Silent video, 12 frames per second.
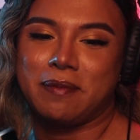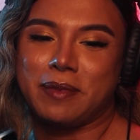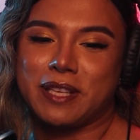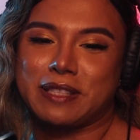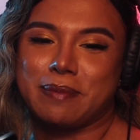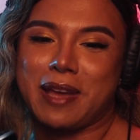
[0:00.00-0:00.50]

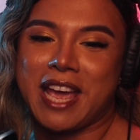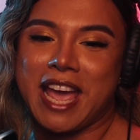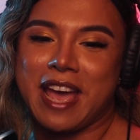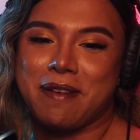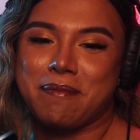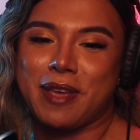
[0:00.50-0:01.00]
Miss
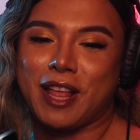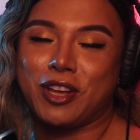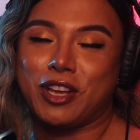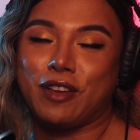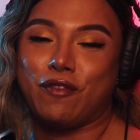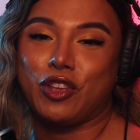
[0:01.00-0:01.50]
Mayhem
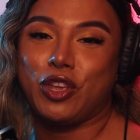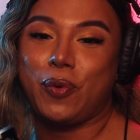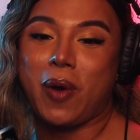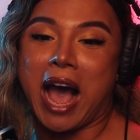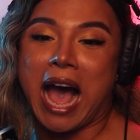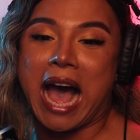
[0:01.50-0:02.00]
Miller giving
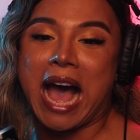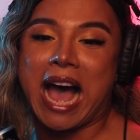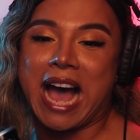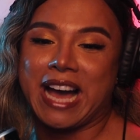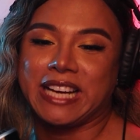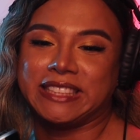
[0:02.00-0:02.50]
you
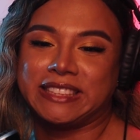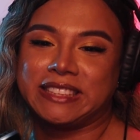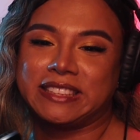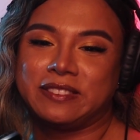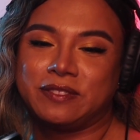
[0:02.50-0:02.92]
eyes.